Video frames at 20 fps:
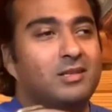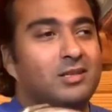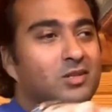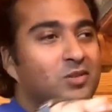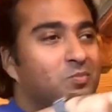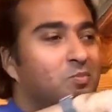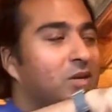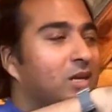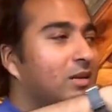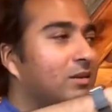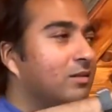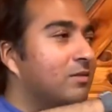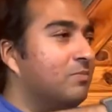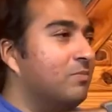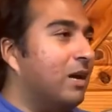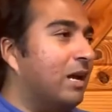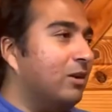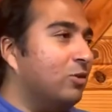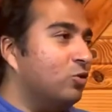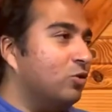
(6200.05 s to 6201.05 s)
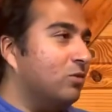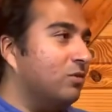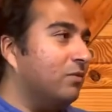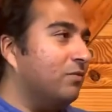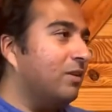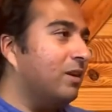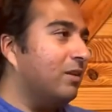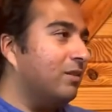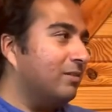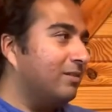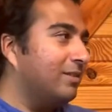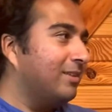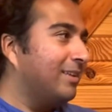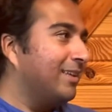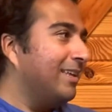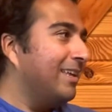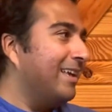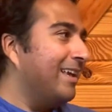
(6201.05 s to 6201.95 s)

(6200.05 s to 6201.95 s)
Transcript: is being the manager of hell.